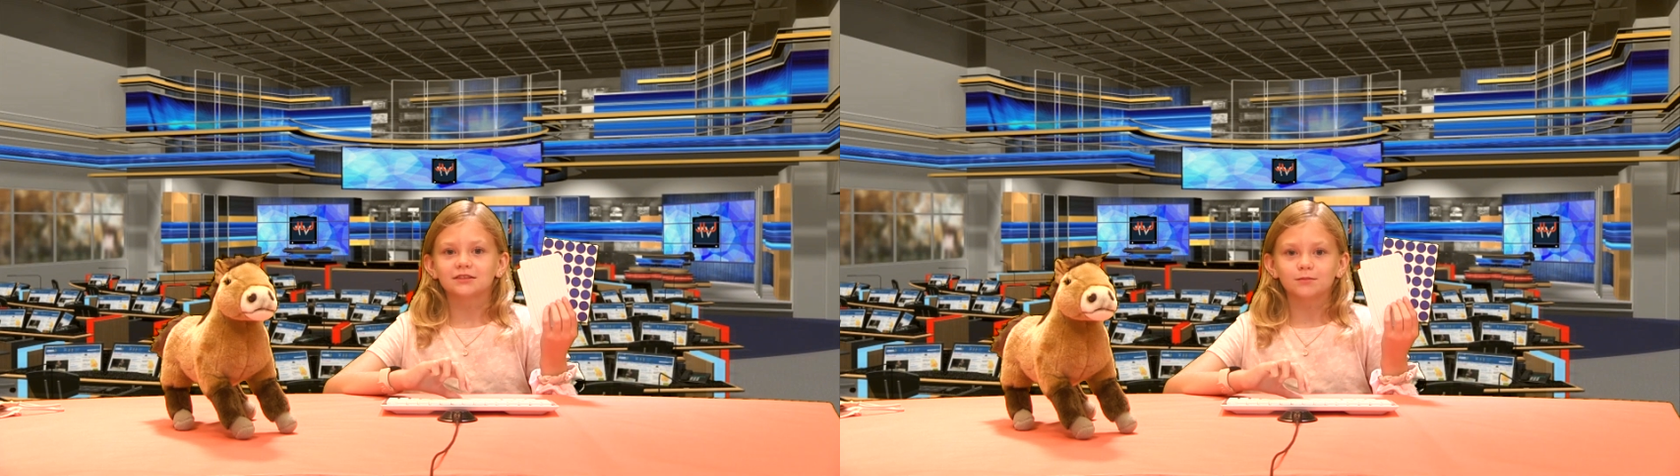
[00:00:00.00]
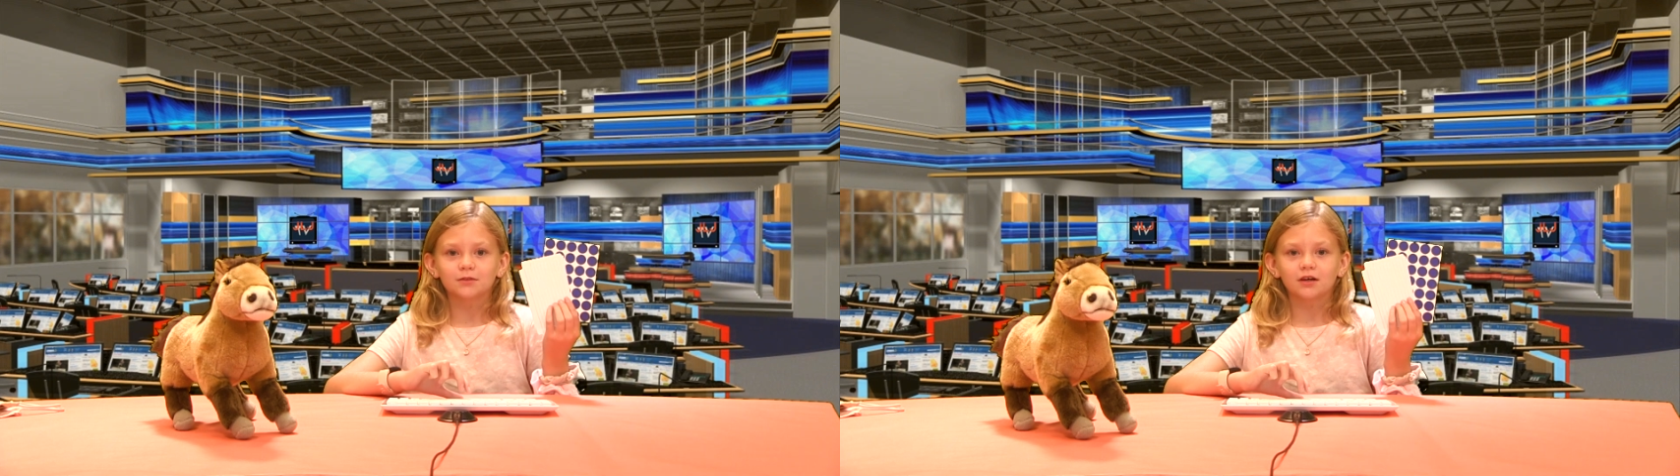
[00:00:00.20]

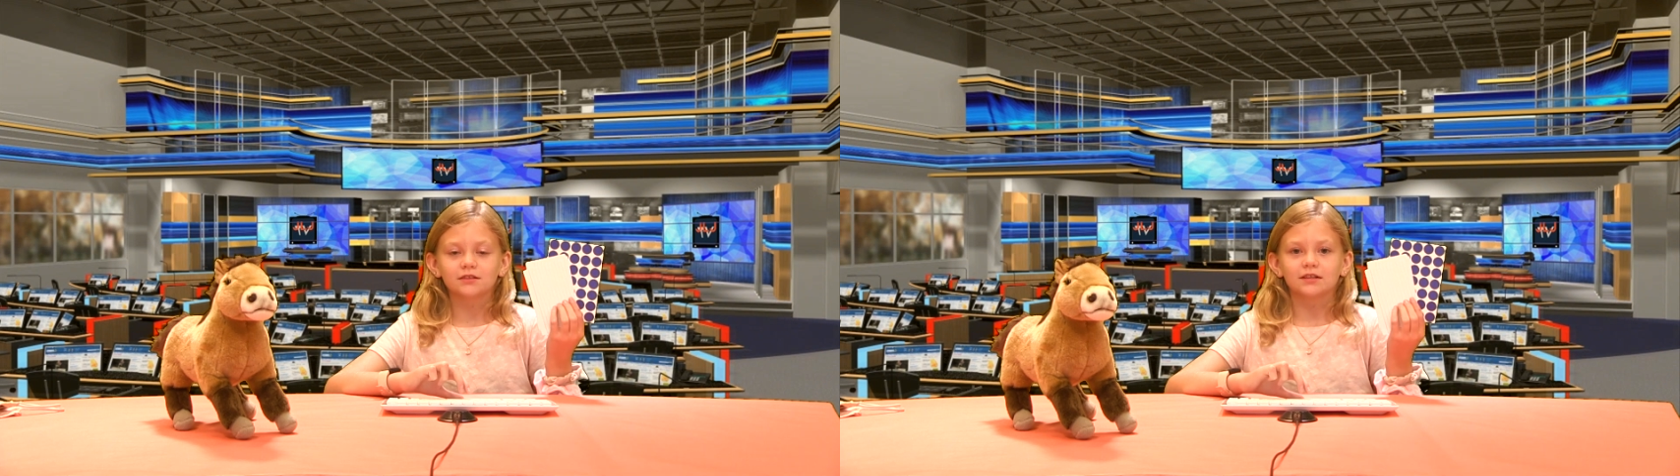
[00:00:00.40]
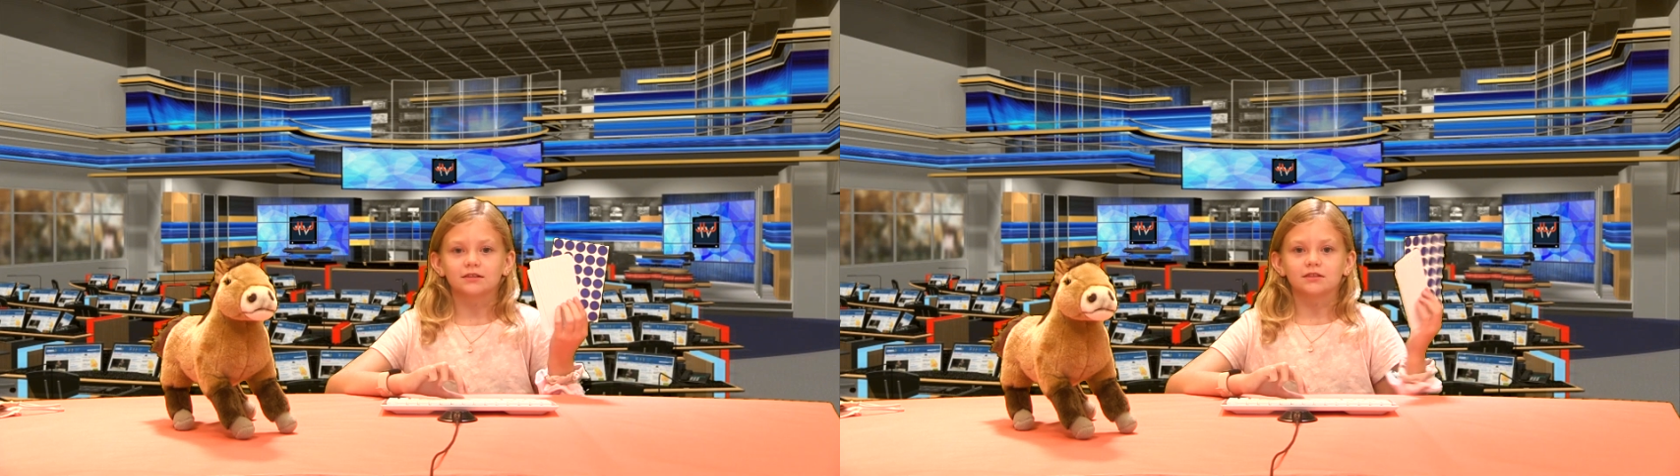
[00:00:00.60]
some dot
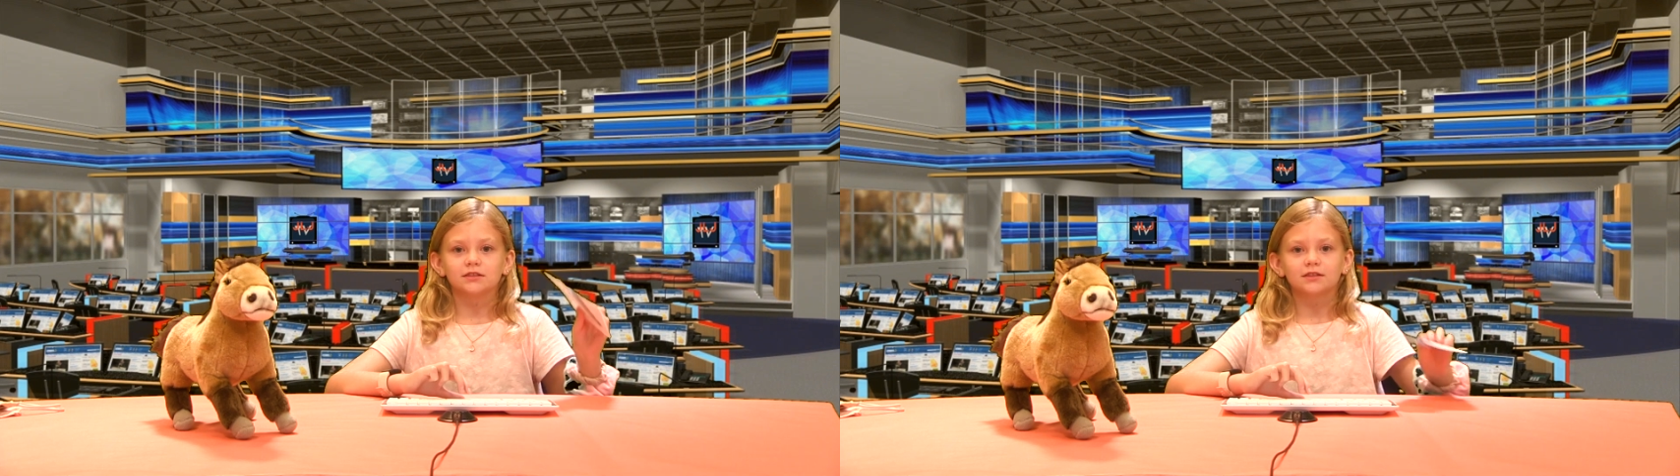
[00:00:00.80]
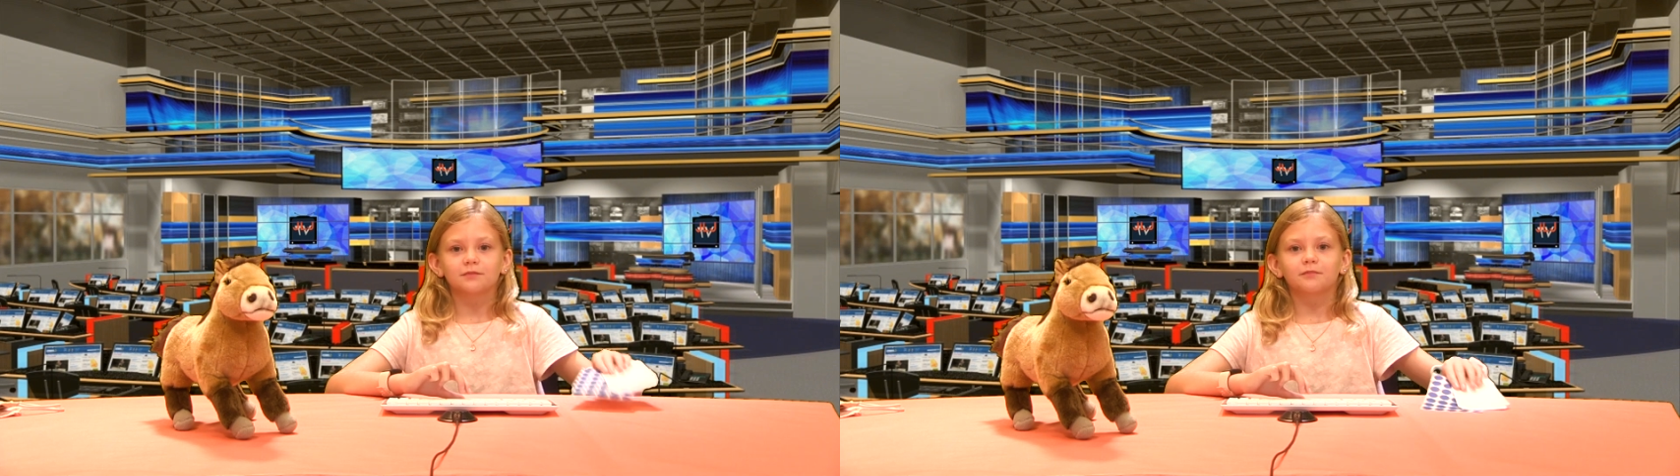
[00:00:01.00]
stickers.